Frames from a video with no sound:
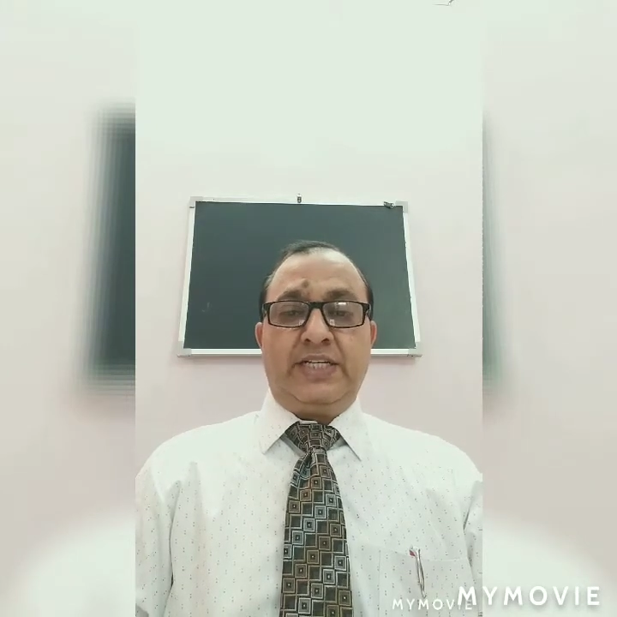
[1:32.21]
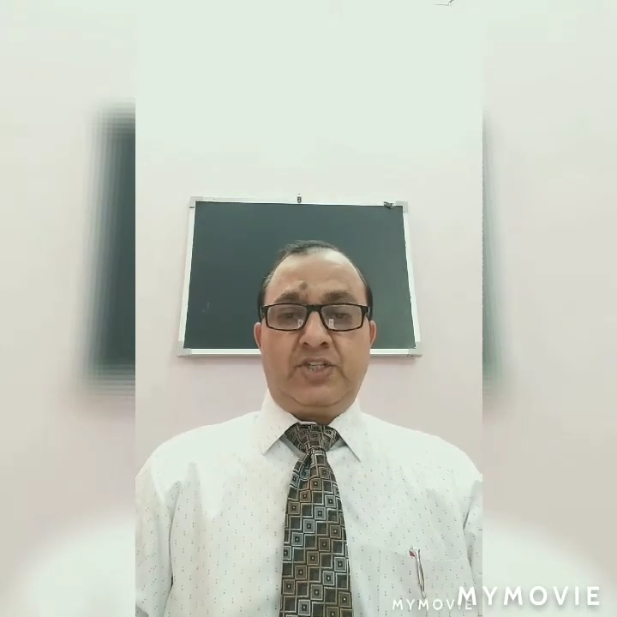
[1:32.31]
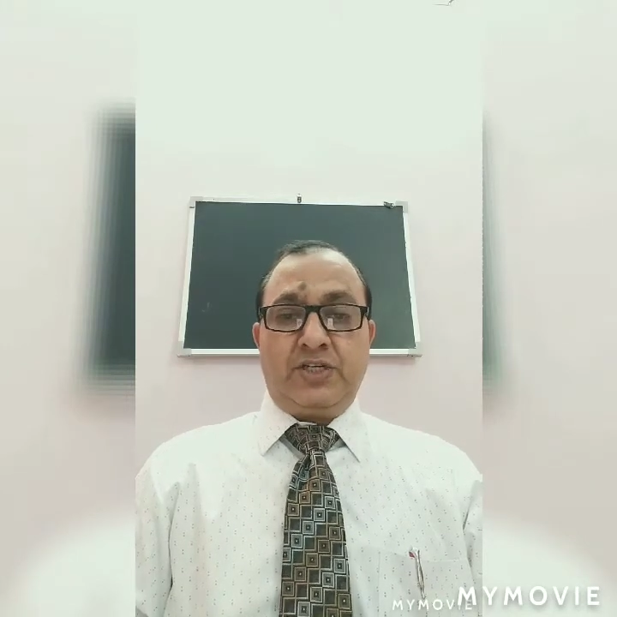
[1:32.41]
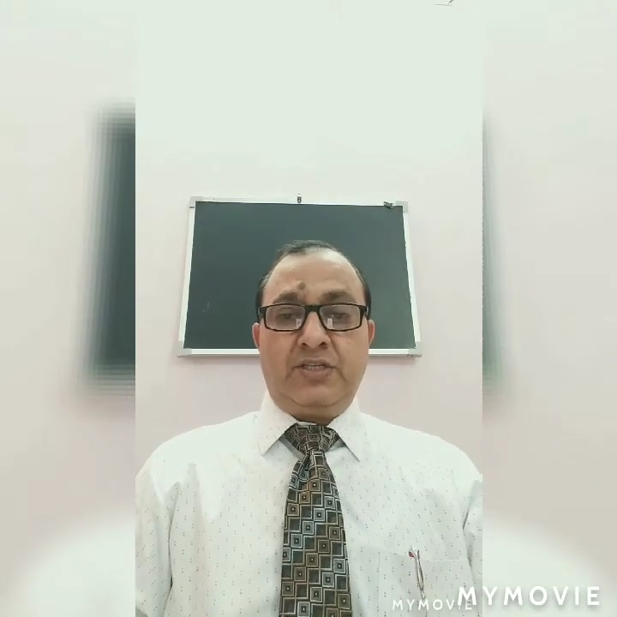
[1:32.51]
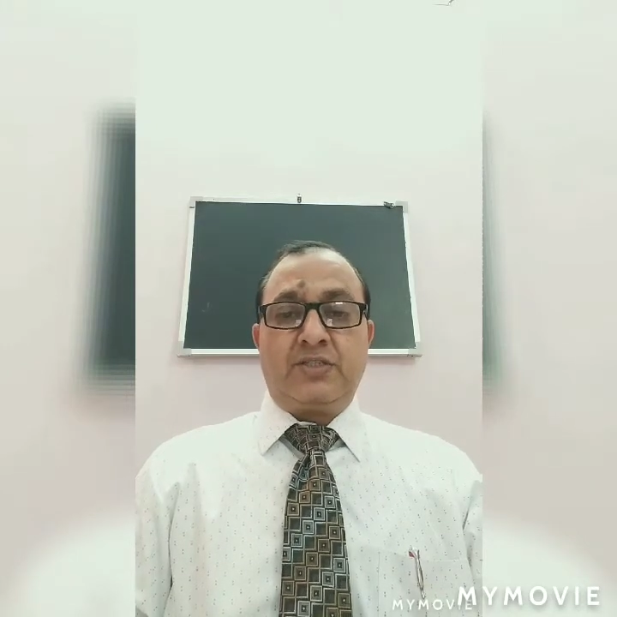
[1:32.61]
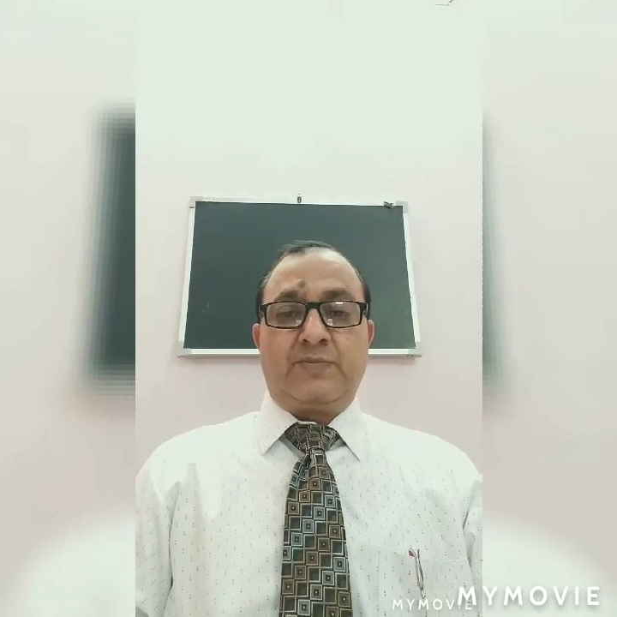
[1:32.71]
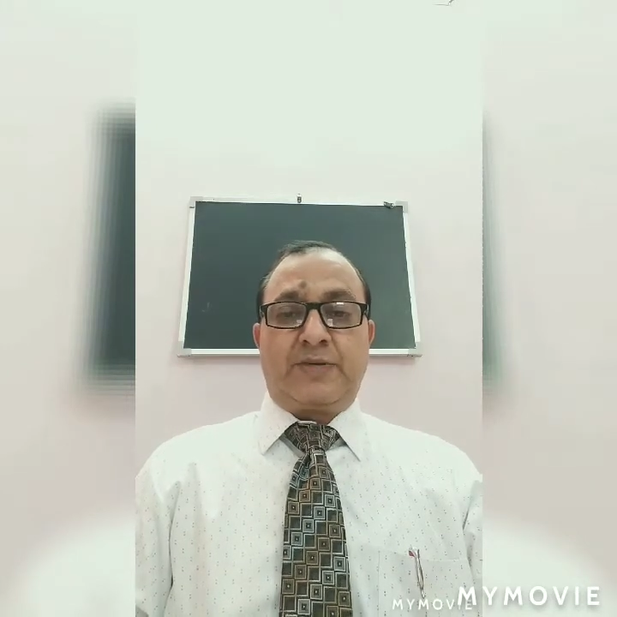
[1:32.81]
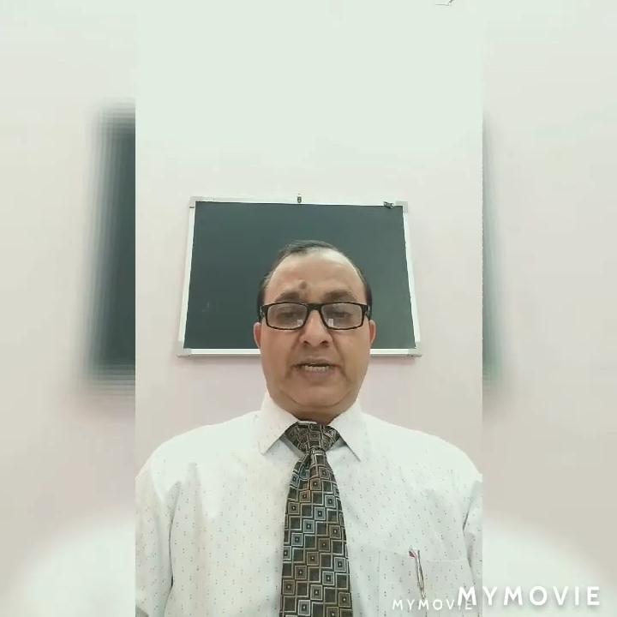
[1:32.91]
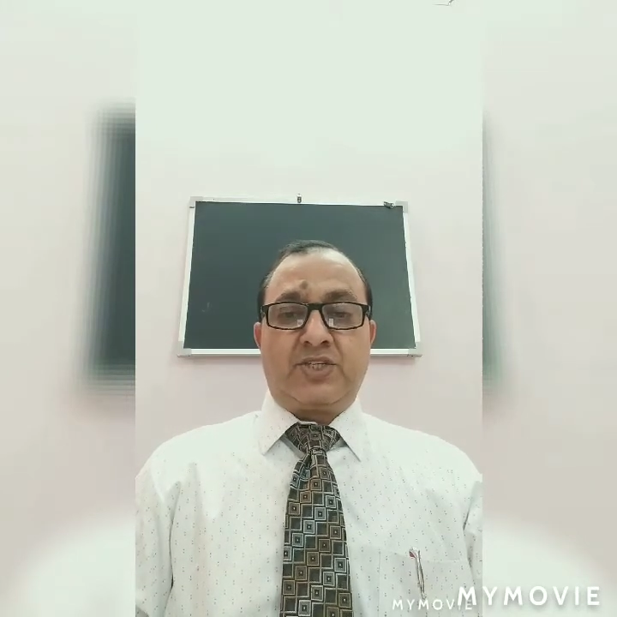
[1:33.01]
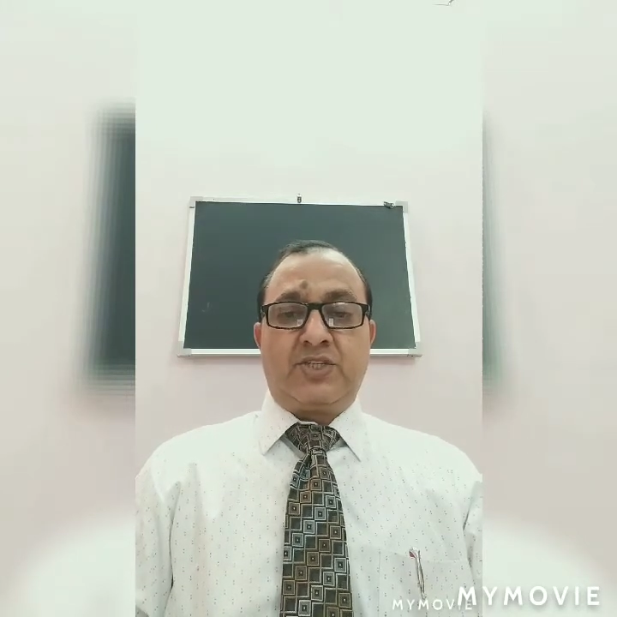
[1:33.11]
addition,
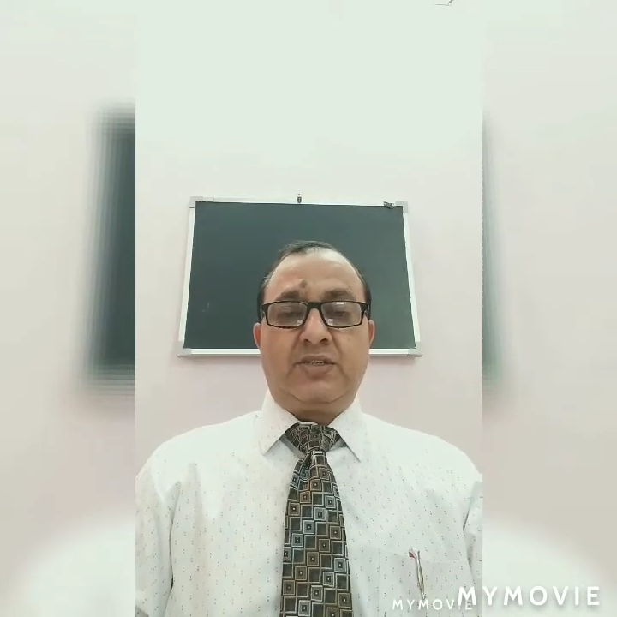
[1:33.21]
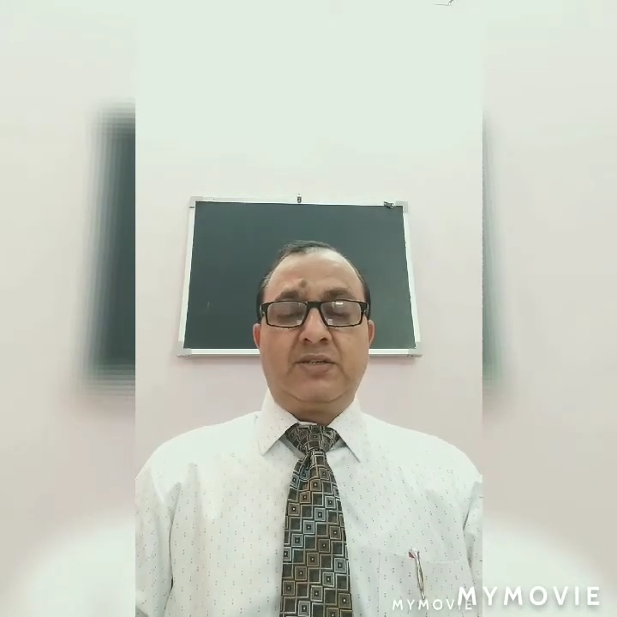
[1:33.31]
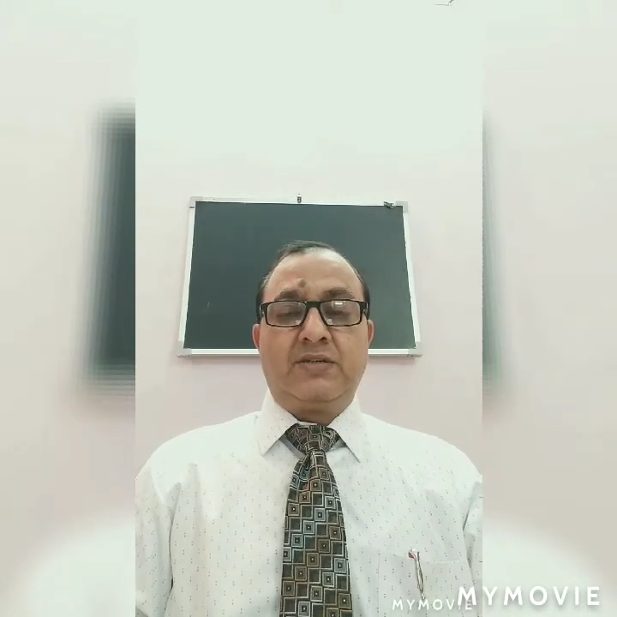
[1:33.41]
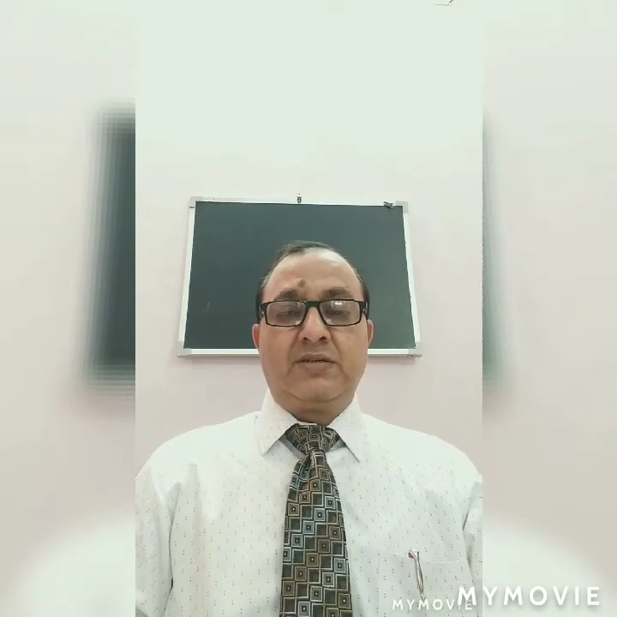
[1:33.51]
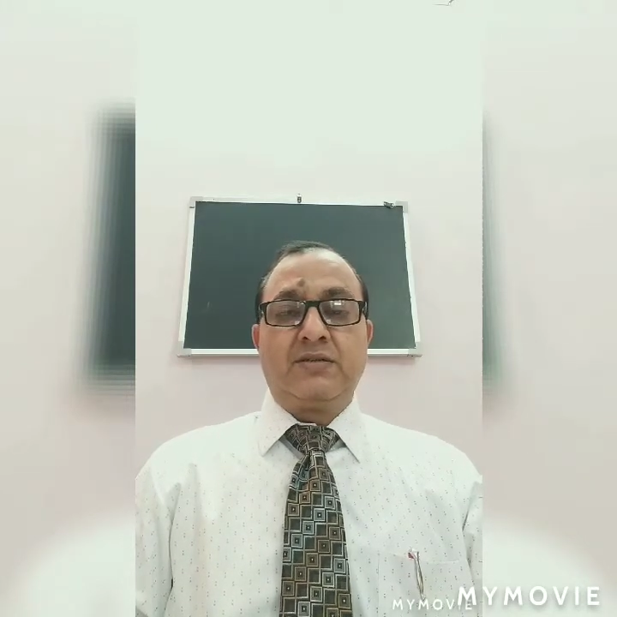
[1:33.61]
subtraction,